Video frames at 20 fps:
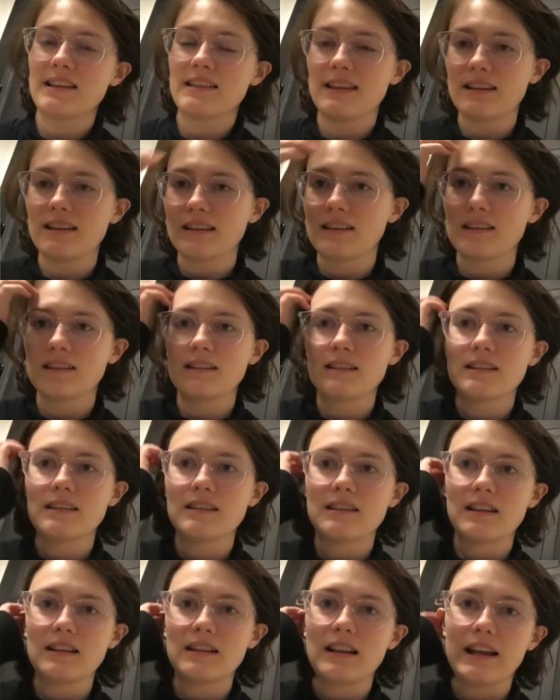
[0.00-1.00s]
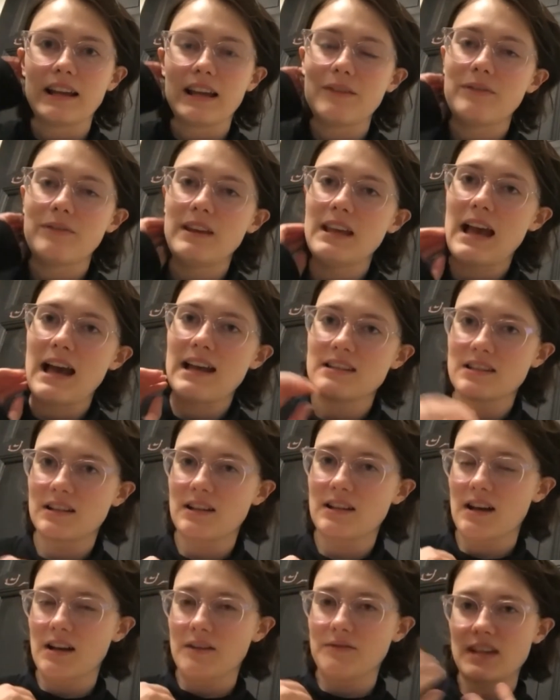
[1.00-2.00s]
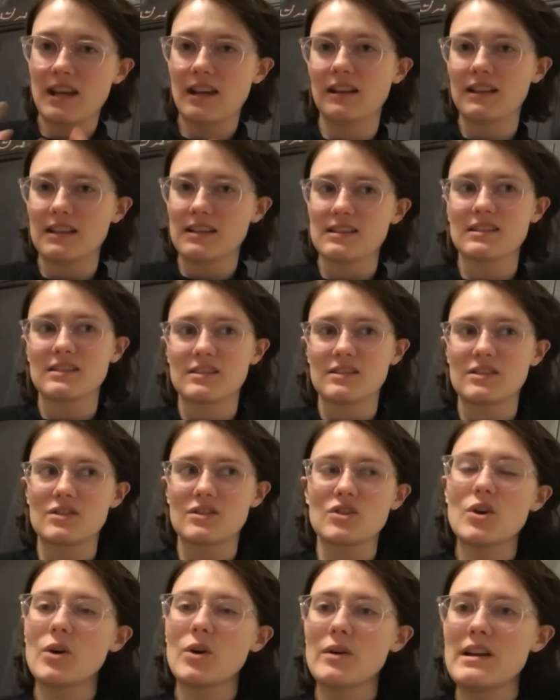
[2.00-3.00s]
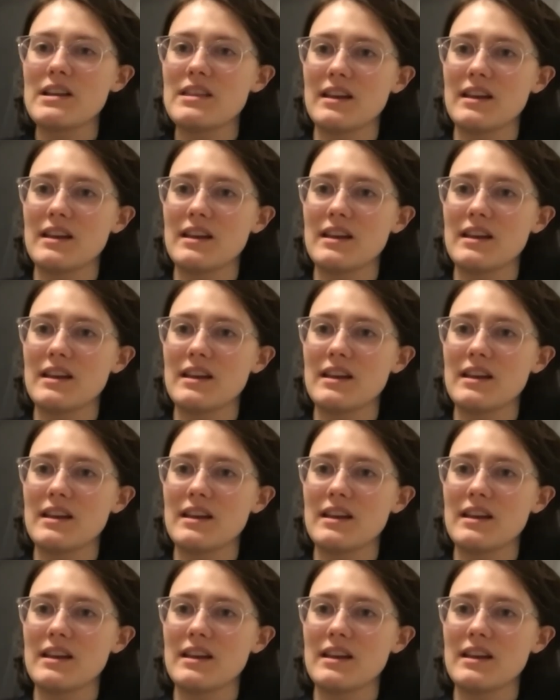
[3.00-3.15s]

I think that like if he had to kind of tell his story,